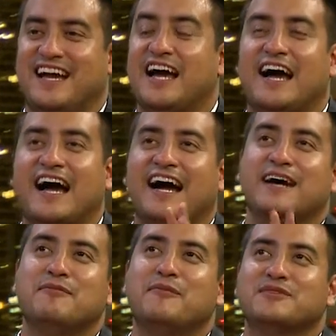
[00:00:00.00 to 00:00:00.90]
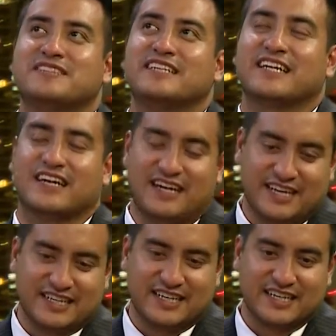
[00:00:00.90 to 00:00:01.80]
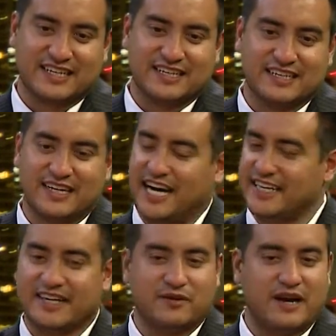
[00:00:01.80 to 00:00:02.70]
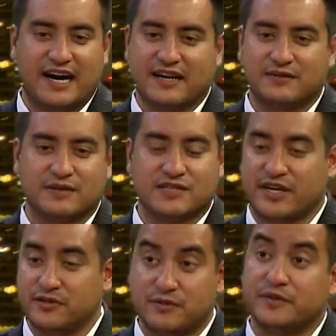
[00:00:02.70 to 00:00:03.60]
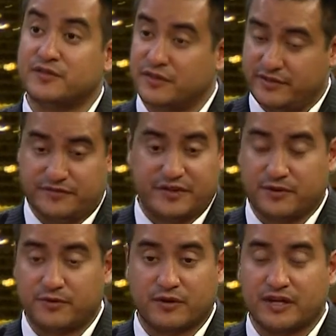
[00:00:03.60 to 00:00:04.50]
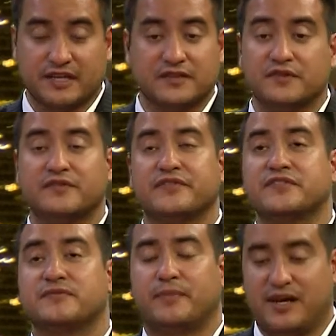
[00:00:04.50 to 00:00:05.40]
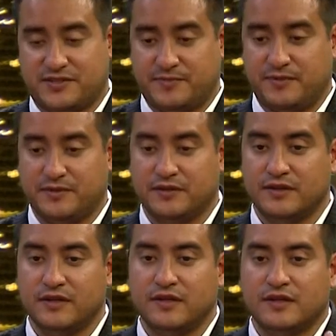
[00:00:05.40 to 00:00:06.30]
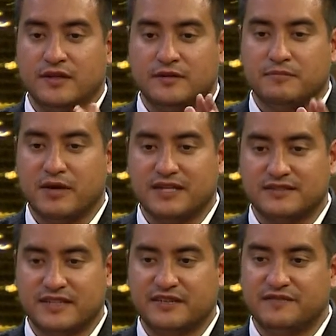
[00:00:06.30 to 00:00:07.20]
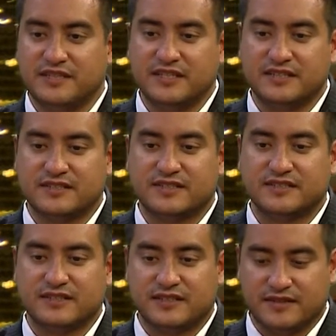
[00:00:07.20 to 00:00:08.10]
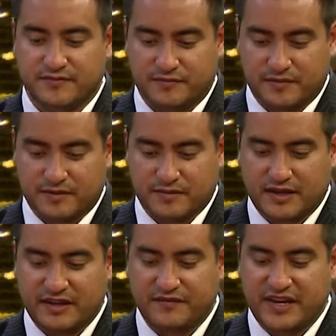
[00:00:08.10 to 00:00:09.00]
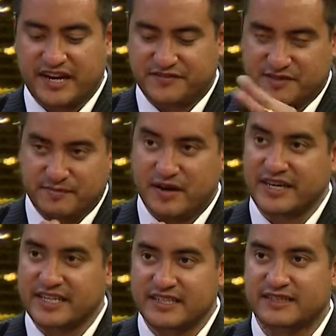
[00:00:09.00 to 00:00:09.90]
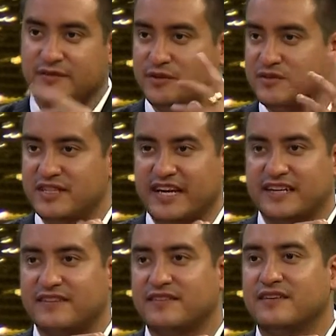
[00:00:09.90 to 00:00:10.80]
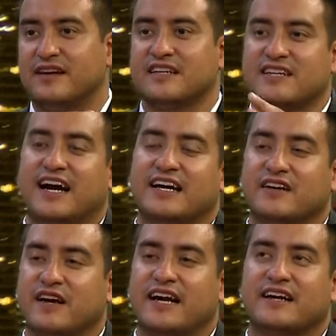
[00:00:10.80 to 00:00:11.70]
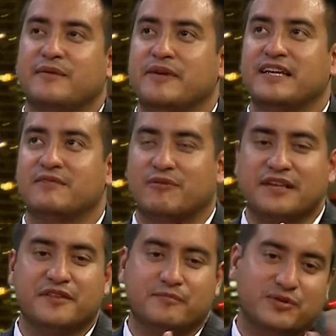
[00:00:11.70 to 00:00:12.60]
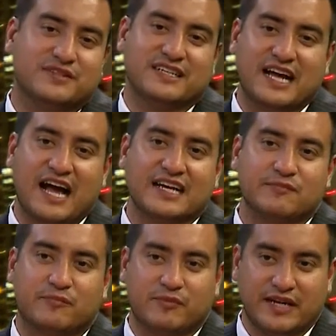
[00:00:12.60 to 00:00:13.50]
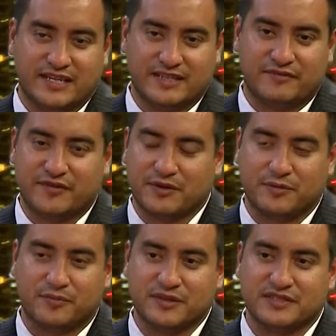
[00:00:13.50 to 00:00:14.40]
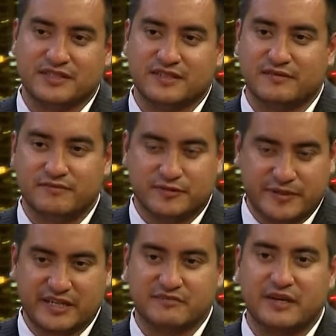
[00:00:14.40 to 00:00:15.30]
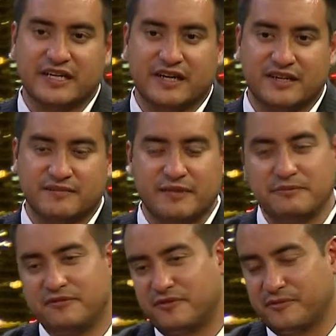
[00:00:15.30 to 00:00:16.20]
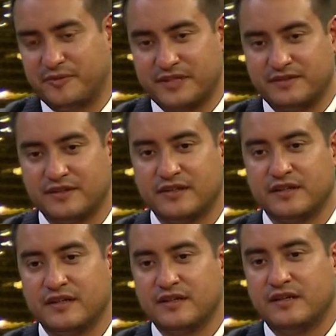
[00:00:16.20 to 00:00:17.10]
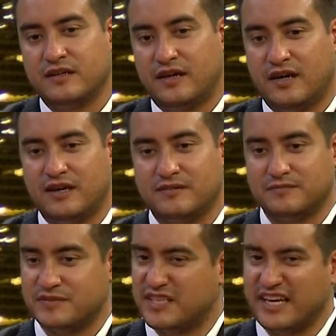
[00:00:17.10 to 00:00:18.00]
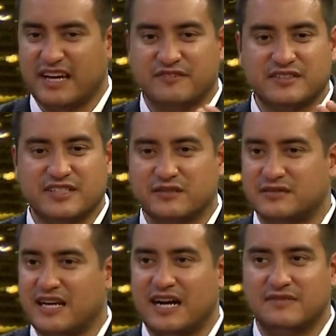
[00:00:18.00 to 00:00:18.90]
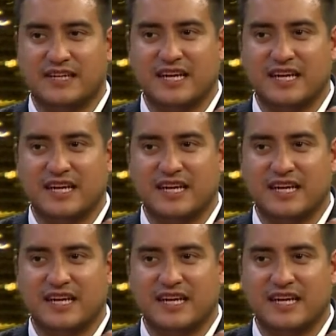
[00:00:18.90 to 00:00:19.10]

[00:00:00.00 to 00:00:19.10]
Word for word: I, am almost thinking like, and I don't know how because I don't do much federal work. I don't even know if it's possible. But if this, if they have some money, you take it. Because I agree. I, I, mean, rather than putting the guy in in a federal prison spending money on him, maybe for a bit, uh, take every single dime that he